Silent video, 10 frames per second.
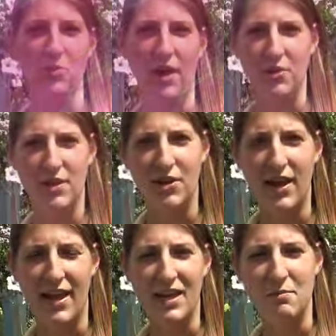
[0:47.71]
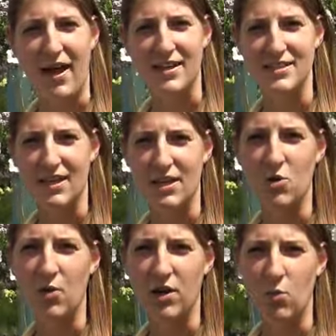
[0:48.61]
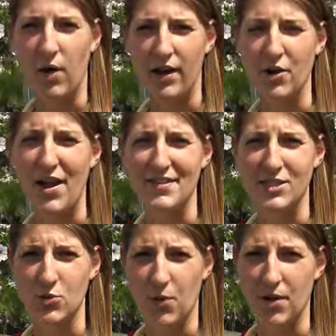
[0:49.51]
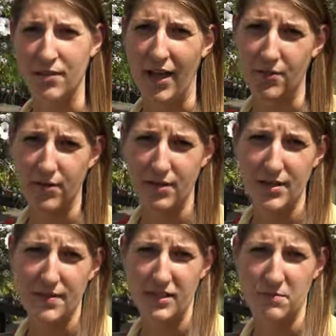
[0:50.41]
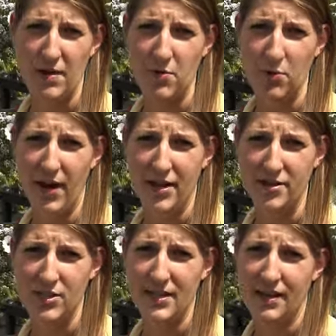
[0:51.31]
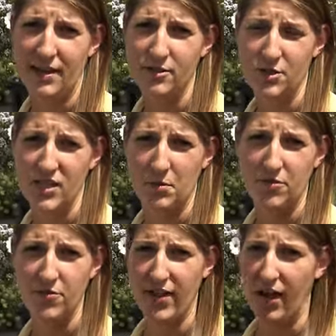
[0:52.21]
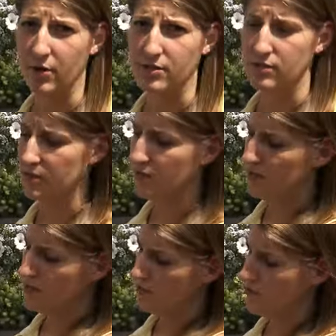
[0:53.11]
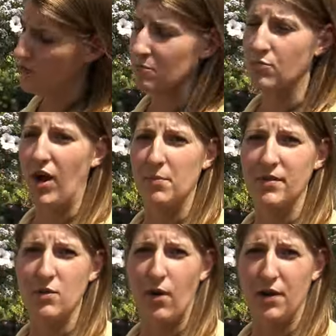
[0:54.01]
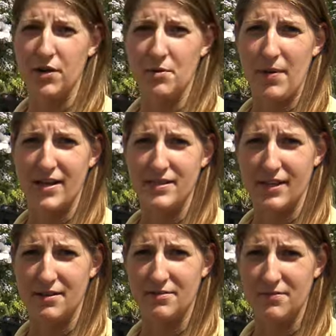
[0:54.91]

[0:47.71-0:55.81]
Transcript: watering your hanging basket, you want to water at the soil level. This may require you to get under some of the flowers so you can properly water your basket.